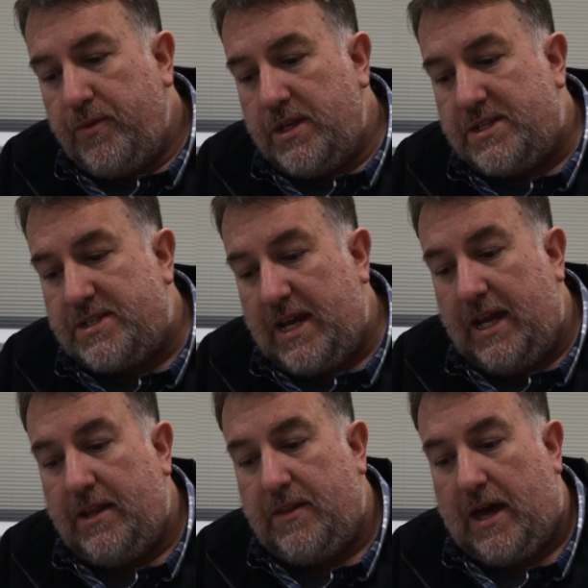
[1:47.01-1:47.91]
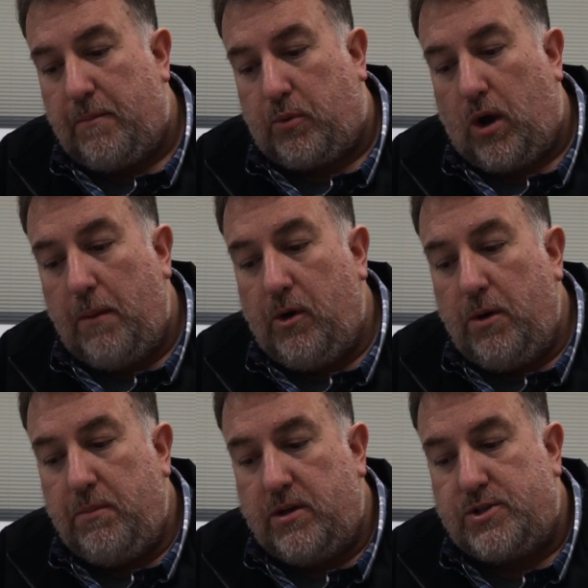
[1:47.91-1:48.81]
stated that
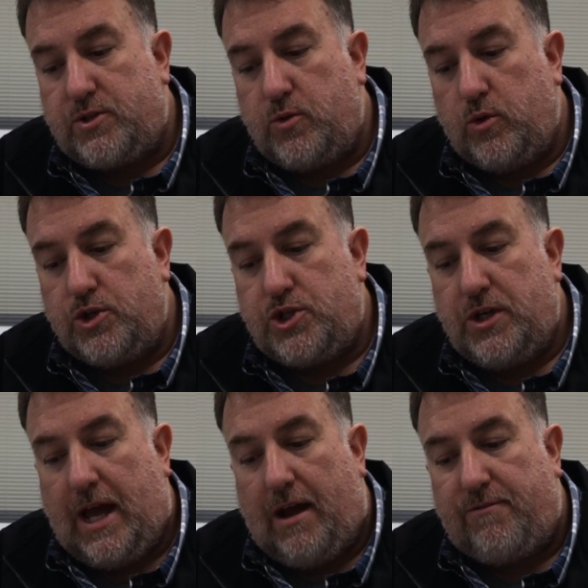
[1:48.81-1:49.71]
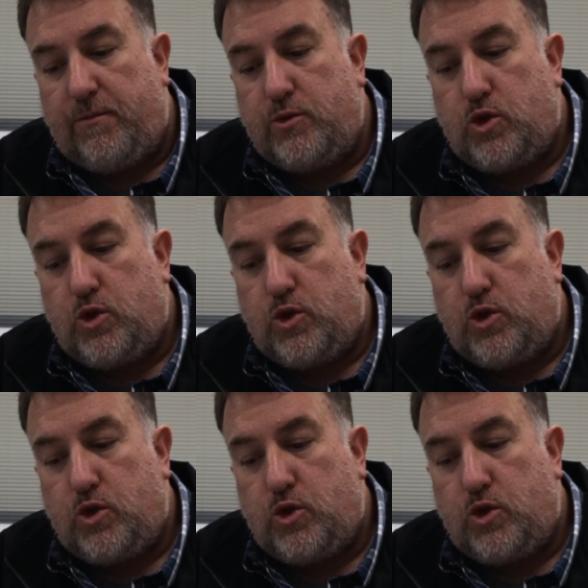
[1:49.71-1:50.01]
primary middle school should have from